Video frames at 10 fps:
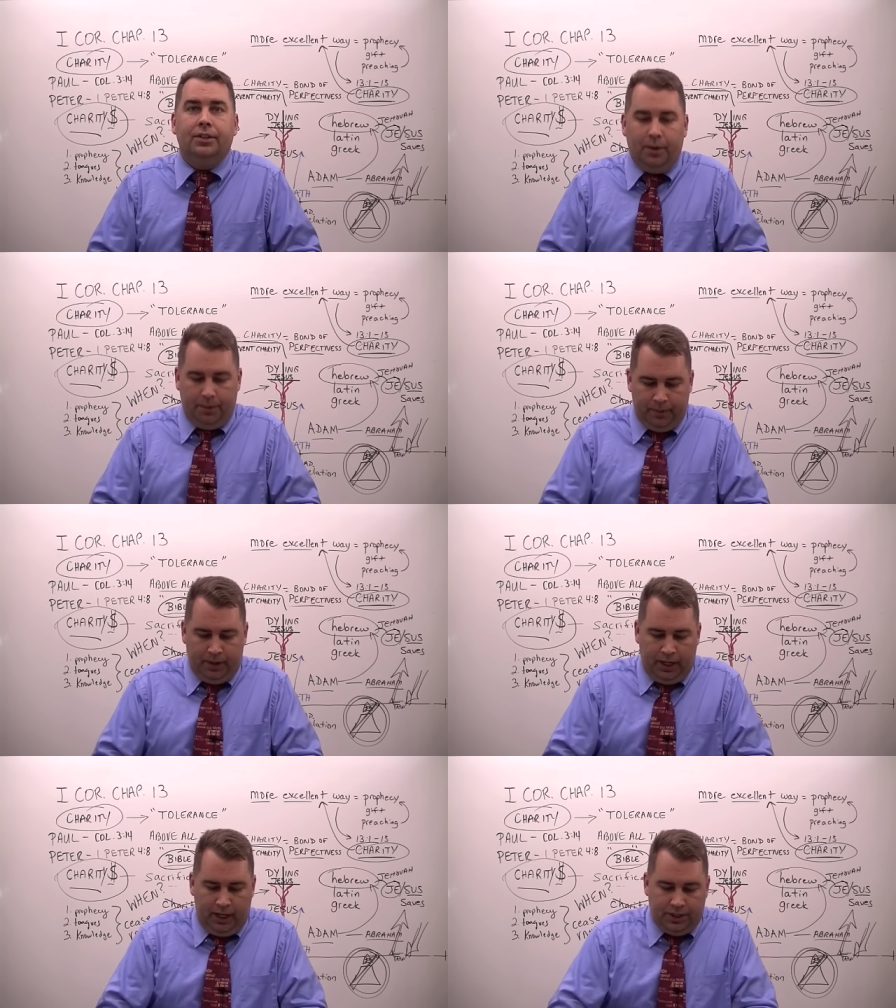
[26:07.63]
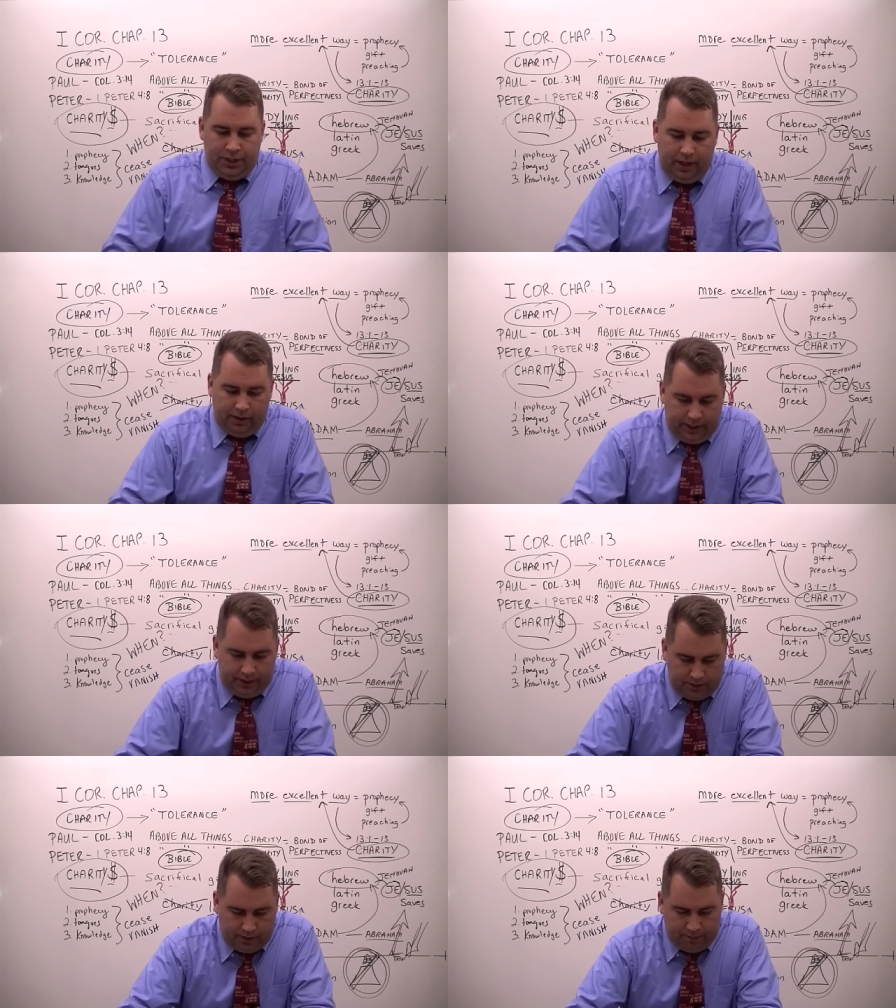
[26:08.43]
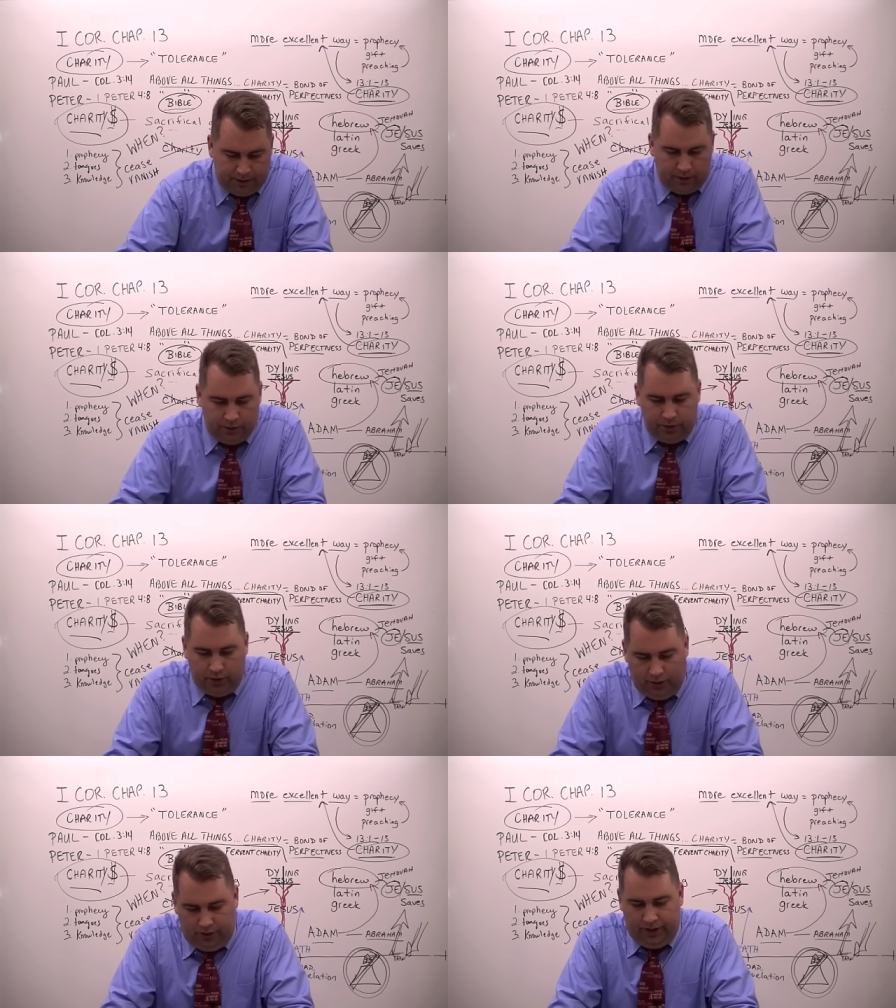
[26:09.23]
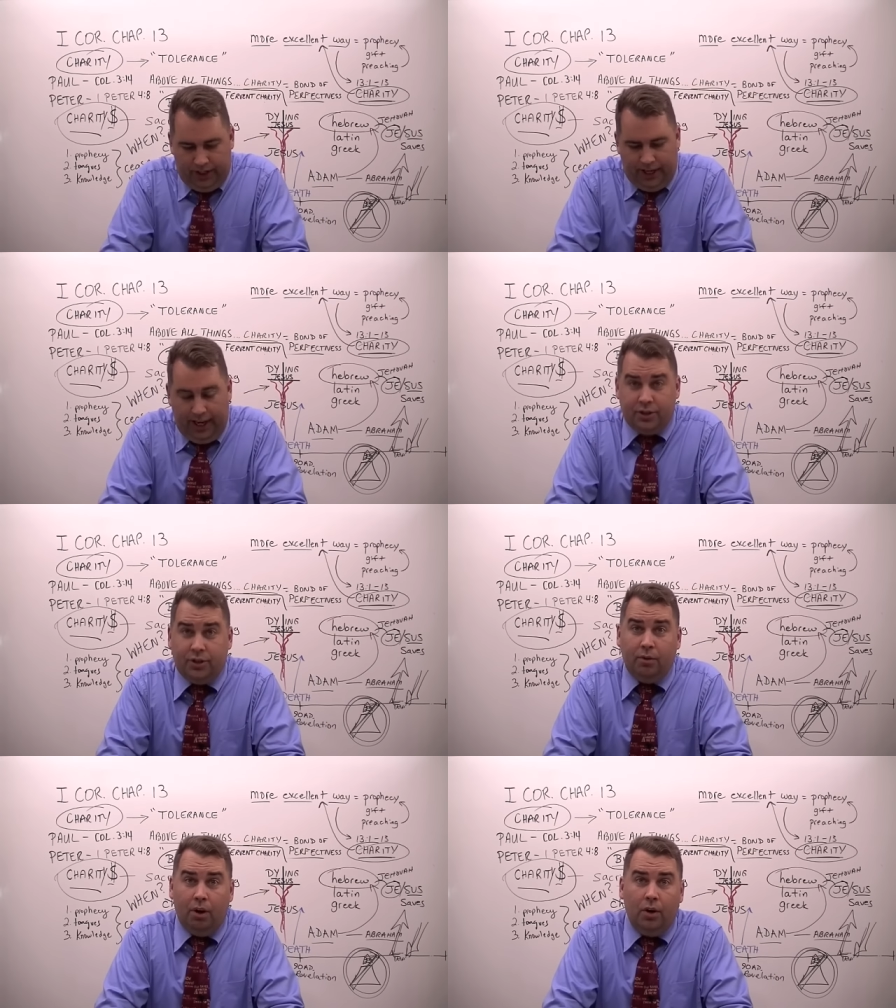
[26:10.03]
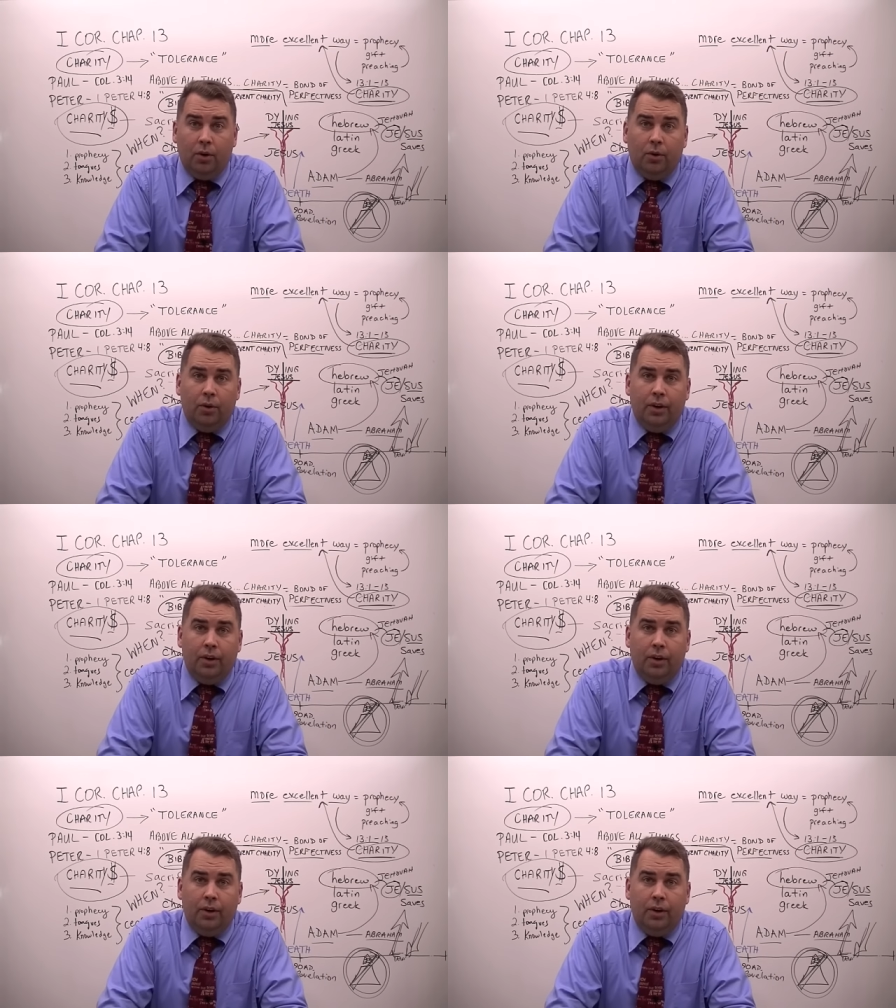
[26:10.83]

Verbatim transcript: So charity is something you learn as you grow.